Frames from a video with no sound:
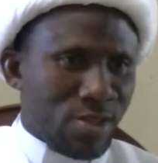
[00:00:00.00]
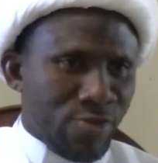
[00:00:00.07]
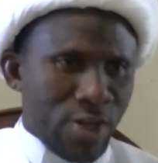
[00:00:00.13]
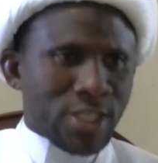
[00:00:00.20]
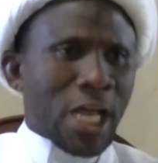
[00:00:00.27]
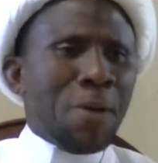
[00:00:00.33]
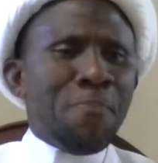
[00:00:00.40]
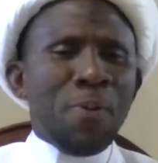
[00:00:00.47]
For
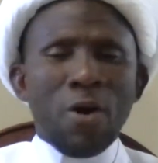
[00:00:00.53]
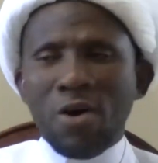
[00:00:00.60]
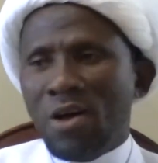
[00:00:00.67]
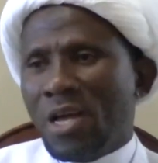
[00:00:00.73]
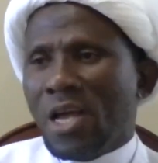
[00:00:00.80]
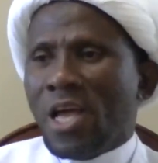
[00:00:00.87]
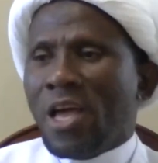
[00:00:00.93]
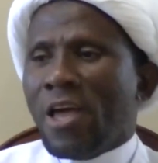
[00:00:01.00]

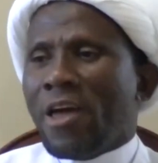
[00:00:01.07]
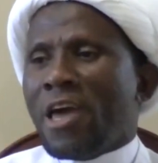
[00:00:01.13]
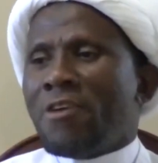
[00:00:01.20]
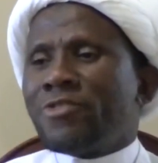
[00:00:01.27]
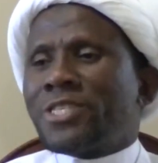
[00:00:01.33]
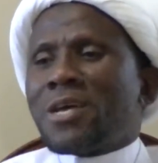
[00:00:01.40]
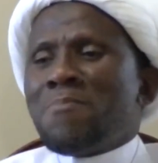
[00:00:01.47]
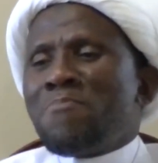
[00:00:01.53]
example,
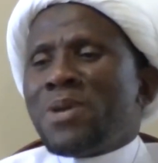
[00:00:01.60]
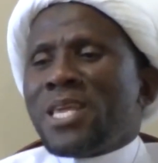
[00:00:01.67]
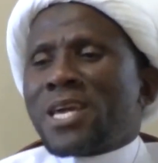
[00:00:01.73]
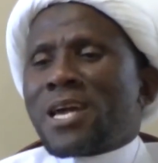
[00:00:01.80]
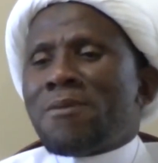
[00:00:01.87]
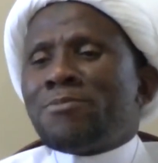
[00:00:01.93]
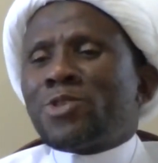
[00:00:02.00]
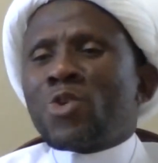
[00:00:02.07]
if somebody
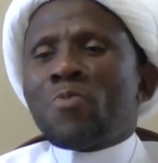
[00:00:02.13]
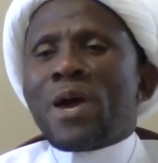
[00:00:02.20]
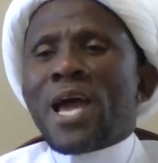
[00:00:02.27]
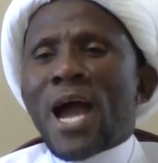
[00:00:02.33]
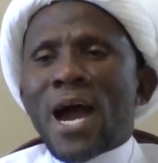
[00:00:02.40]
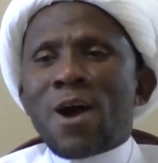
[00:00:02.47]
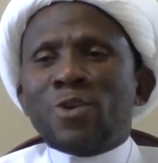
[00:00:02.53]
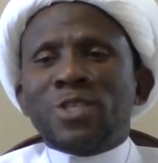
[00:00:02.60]
comes to my
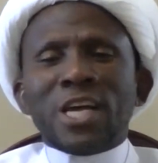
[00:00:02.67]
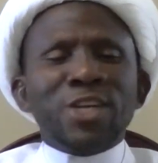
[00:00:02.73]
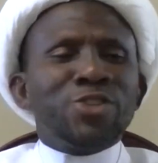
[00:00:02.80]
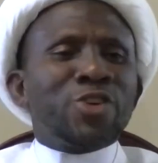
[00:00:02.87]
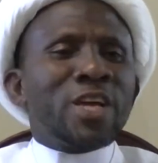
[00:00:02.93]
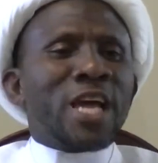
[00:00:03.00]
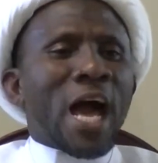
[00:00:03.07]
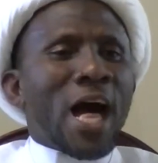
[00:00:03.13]
house and
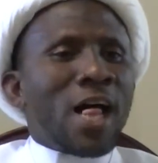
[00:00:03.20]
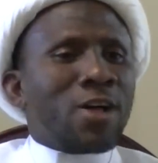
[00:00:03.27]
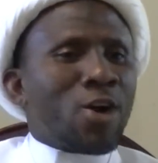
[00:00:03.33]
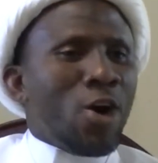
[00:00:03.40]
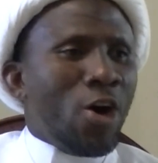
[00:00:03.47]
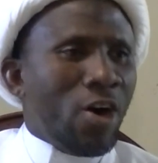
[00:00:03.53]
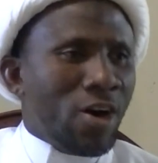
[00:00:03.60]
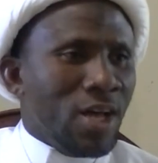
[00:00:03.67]
drink
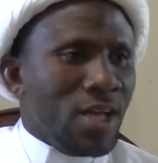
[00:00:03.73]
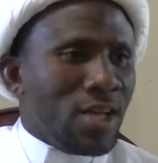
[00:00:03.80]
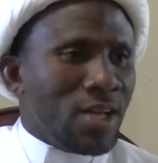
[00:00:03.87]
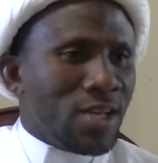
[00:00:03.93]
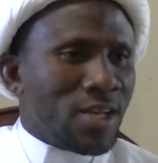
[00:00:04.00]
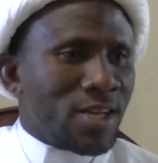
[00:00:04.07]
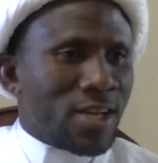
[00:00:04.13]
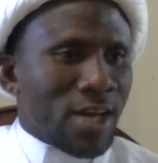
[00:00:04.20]
alcohol,
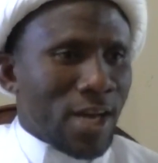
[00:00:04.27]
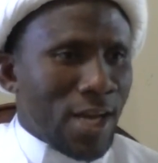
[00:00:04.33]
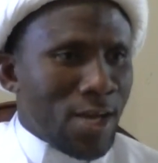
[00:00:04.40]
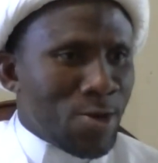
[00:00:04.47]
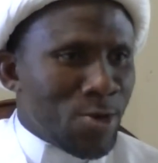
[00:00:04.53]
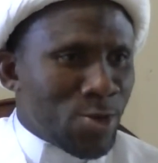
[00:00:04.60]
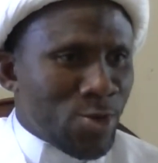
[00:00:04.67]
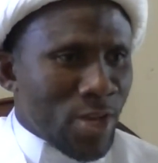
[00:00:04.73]
can
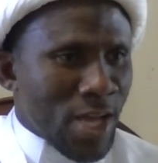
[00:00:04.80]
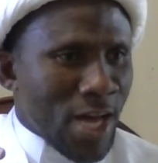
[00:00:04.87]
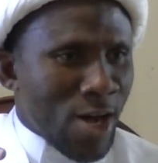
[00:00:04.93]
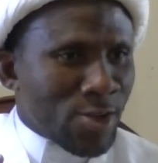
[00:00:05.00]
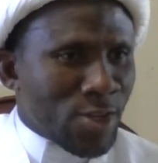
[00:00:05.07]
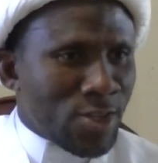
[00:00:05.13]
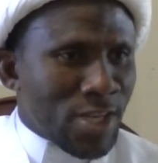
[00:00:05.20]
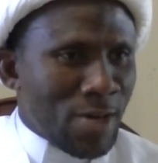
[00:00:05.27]
I go to their
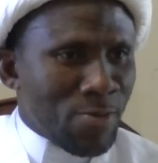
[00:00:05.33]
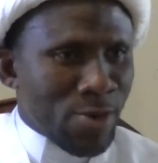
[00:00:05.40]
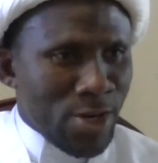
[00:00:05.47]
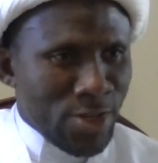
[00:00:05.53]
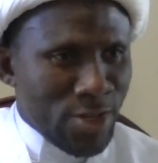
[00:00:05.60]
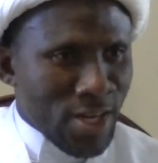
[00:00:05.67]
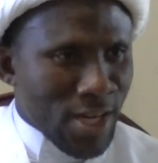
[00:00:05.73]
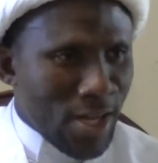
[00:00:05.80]
house and say, I'm going
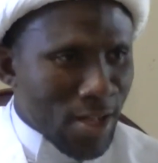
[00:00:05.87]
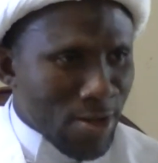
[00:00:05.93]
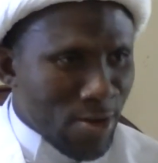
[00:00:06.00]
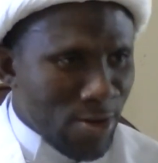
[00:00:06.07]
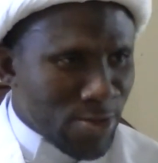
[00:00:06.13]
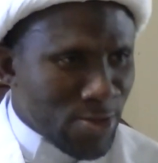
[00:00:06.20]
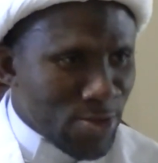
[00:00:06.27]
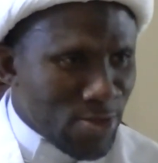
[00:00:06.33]
to drink
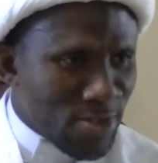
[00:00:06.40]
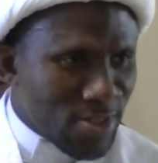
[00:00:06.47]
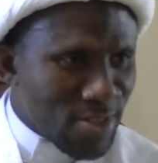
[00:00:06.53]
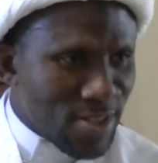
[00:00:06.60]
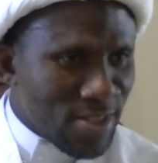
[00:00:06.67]
alcohol too?